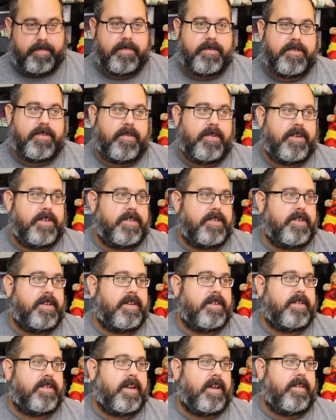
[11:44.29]
storage
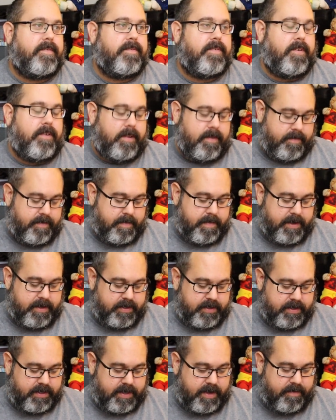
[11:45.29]
unit uh, full of a
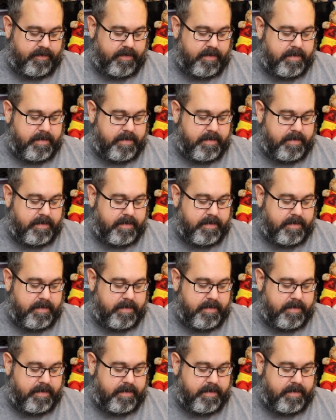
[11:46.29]
bunch of stuff